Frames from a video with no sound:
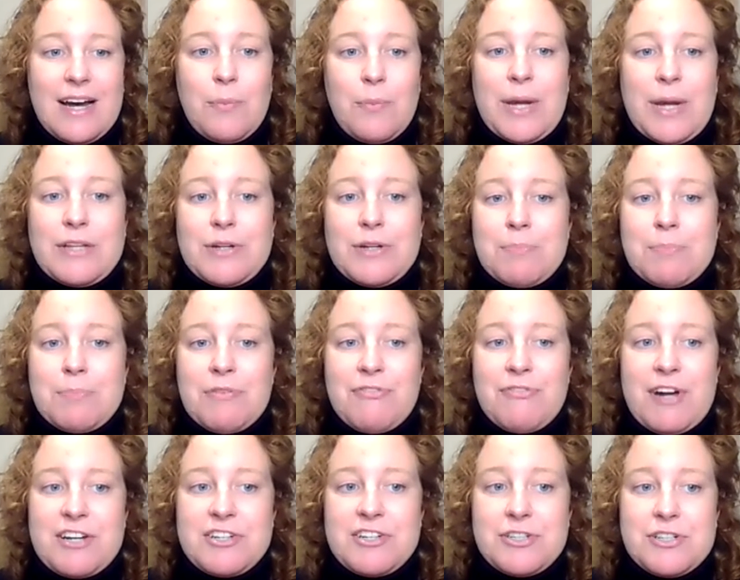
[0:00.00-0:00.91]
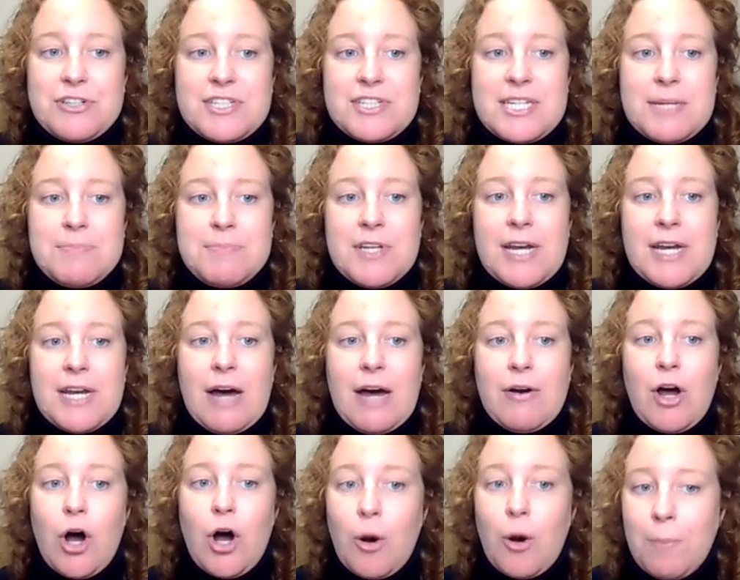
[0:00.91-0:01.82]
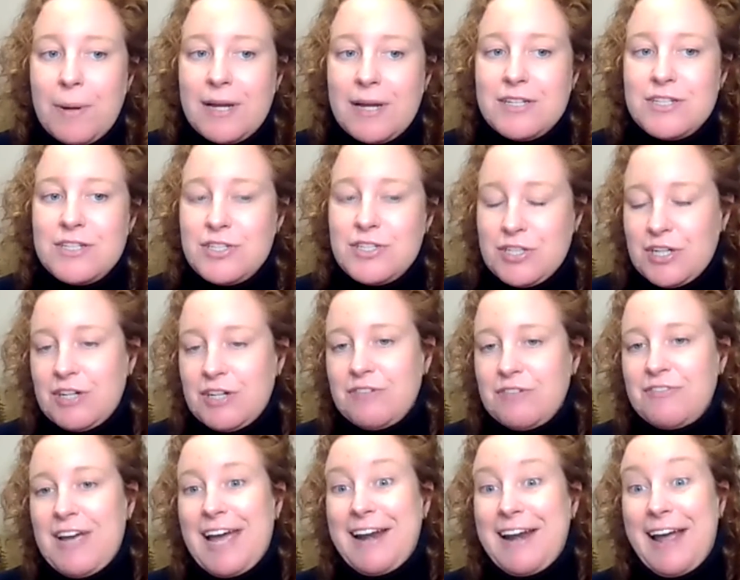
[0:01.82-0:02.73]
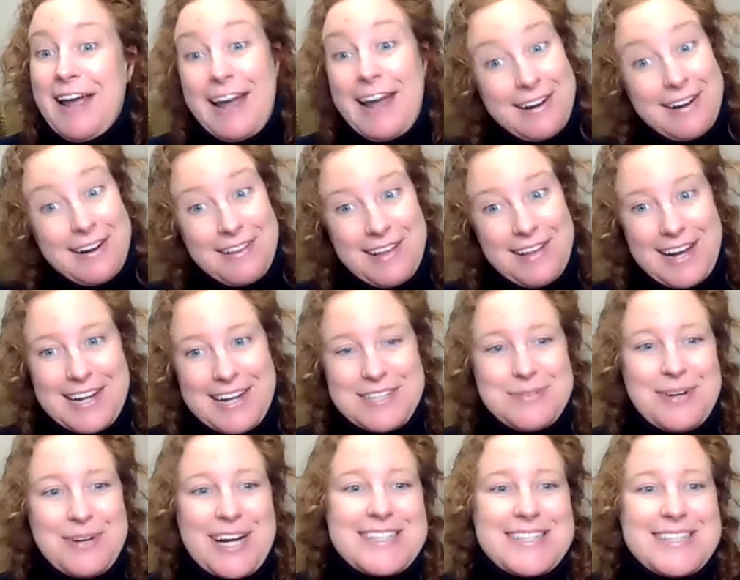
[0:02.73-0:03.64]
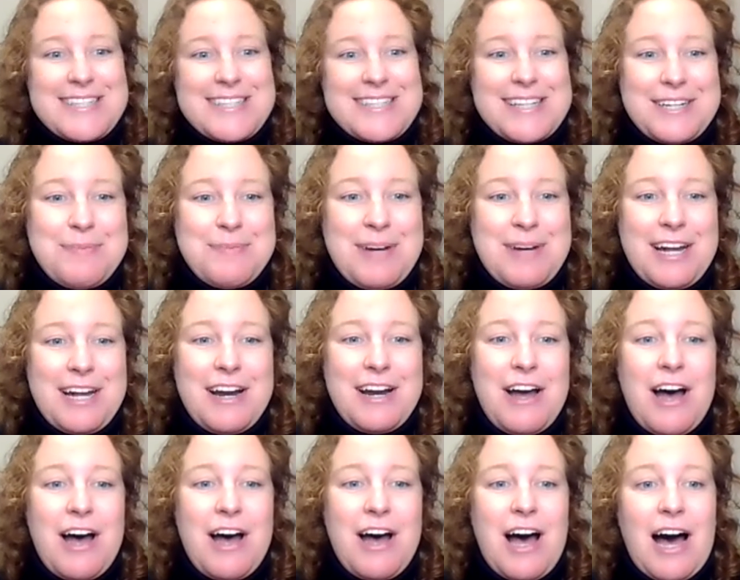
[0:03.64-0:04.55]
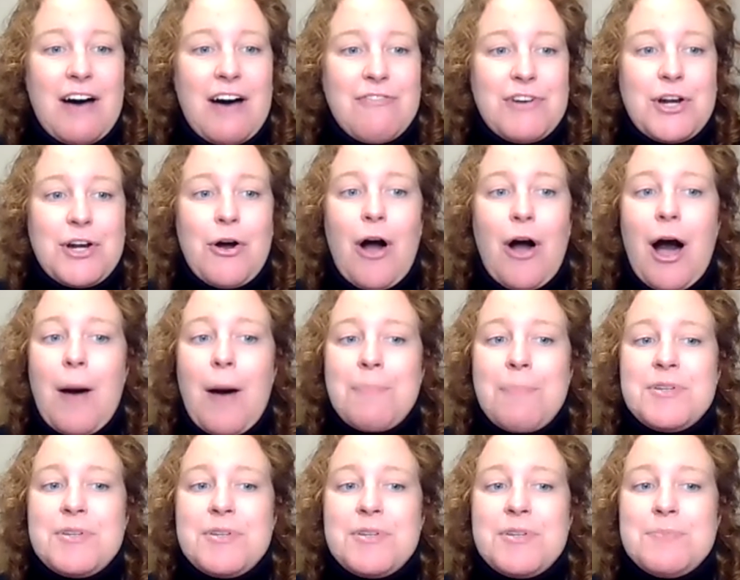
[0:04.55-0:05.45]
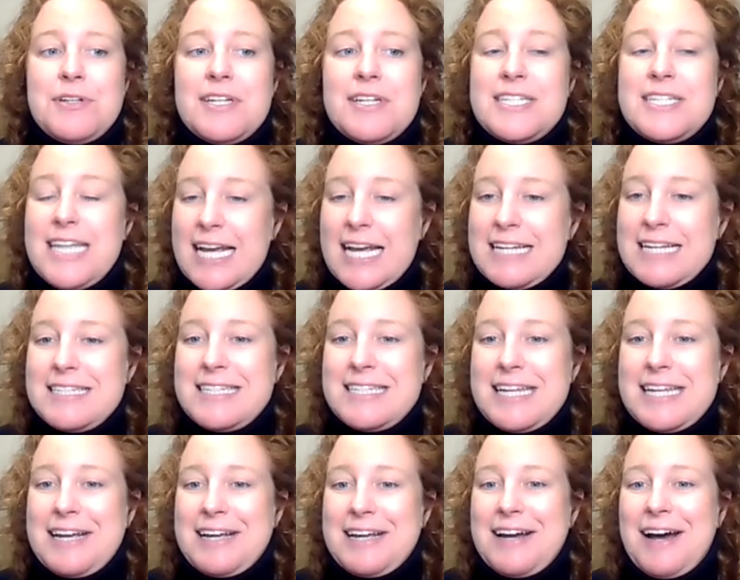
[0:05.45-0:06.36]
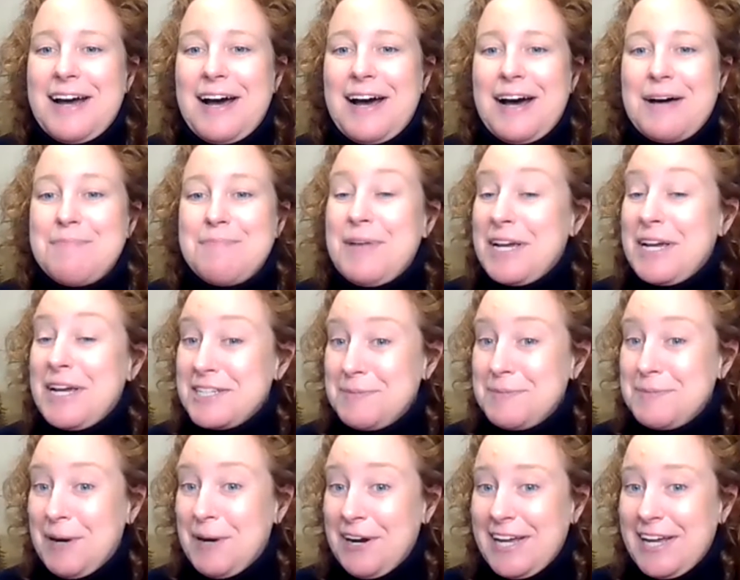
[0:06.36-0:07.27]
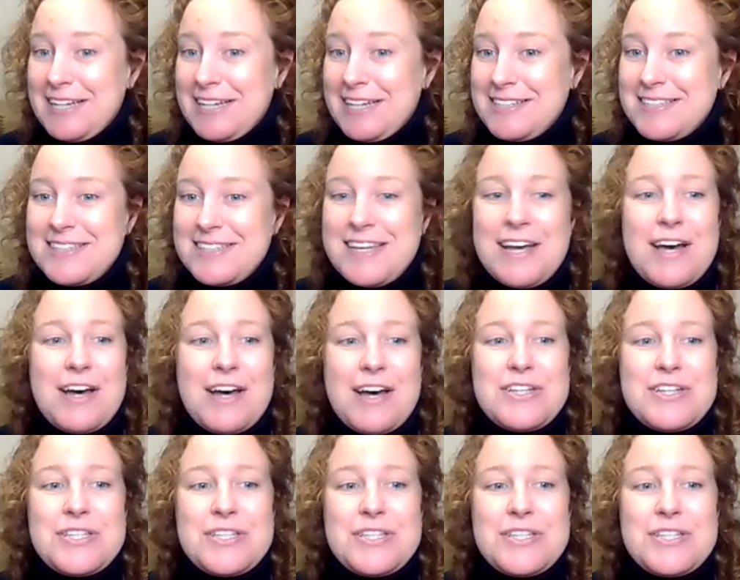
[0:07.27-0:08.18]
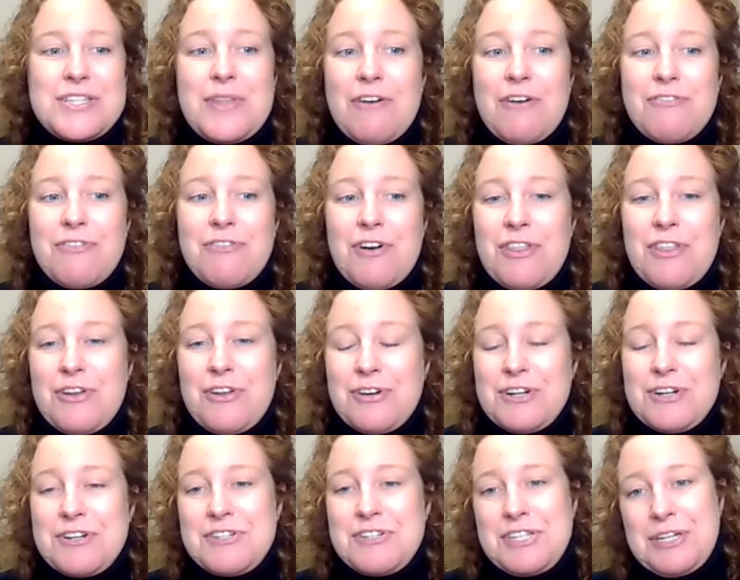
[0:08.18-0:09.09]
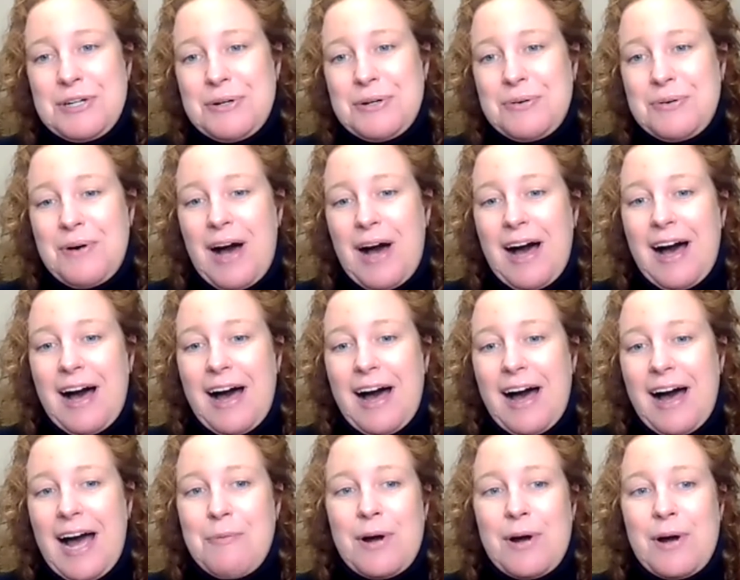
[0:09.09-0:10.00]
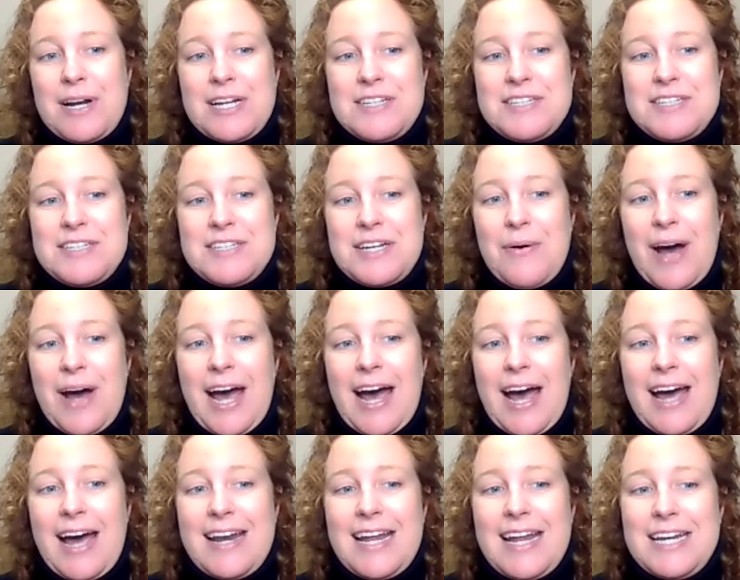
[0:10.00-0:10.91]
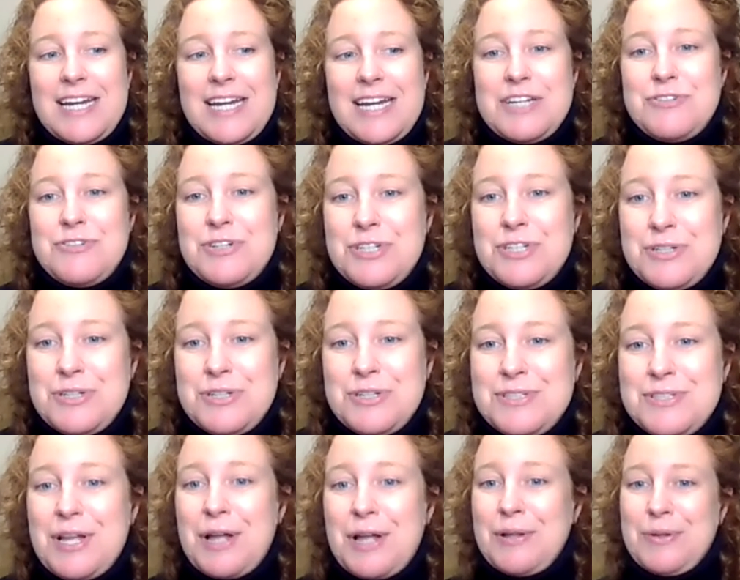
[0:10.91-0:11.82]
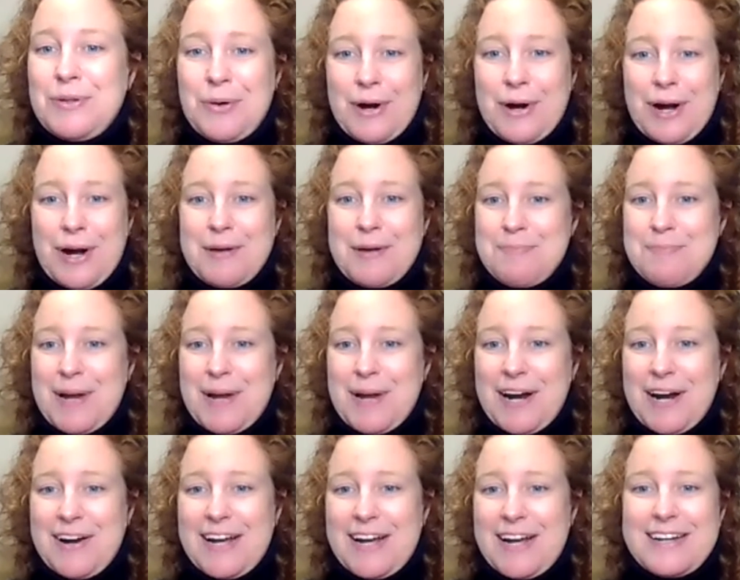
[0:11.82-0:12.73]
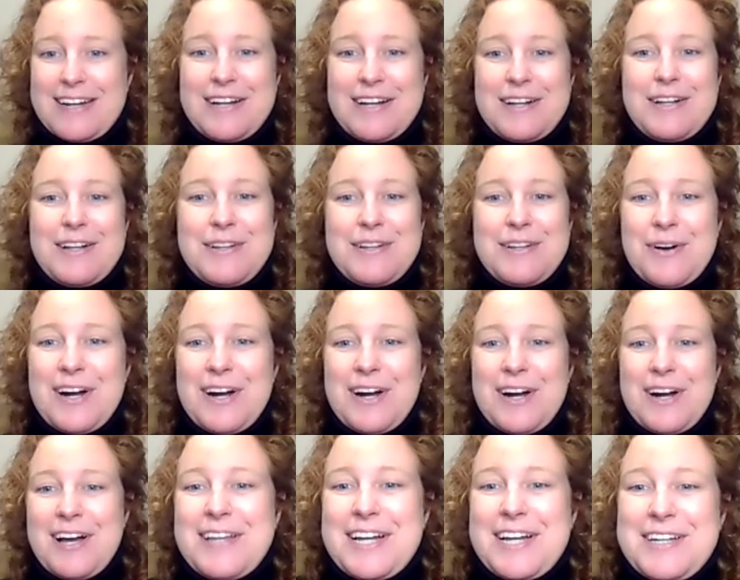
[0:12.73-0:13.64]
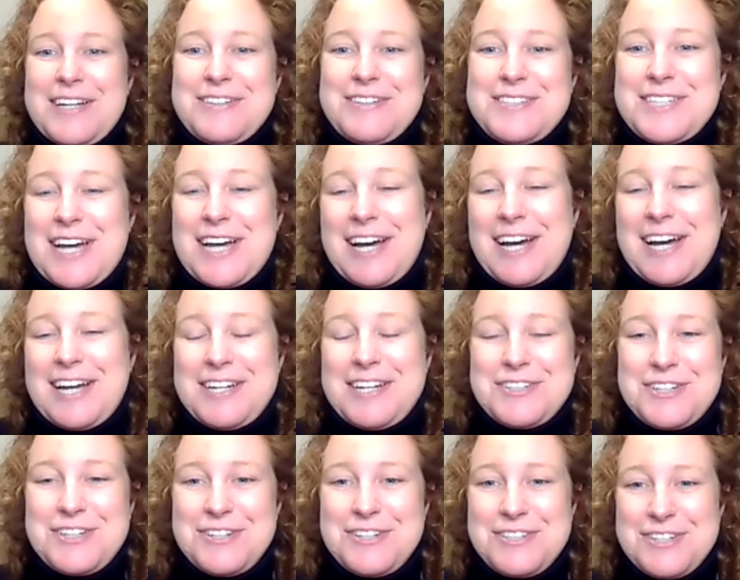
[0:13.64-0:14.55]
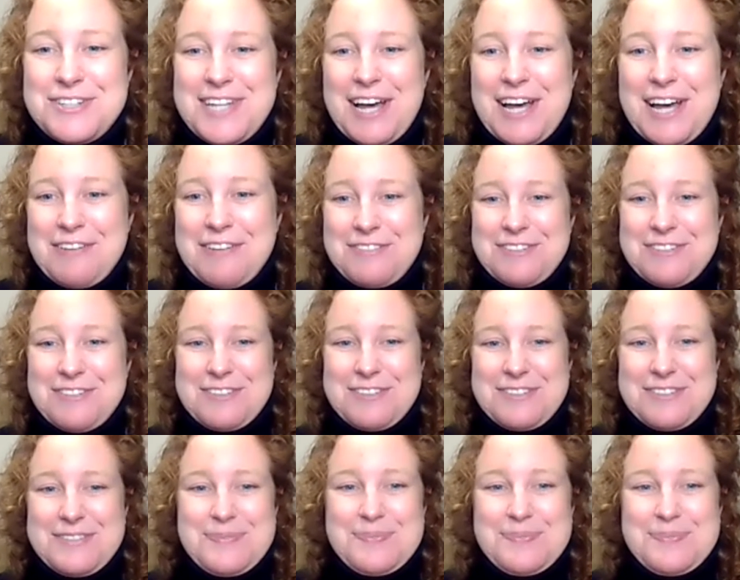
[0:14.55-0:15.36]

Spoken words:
We can learn professional tips on how to open, serve, and analyze wines a little bit for your optimal tasting experience. So without further ado, I wanted to go ahead and introduce Laura Barrett. Laura, I'll let you introduce yourself.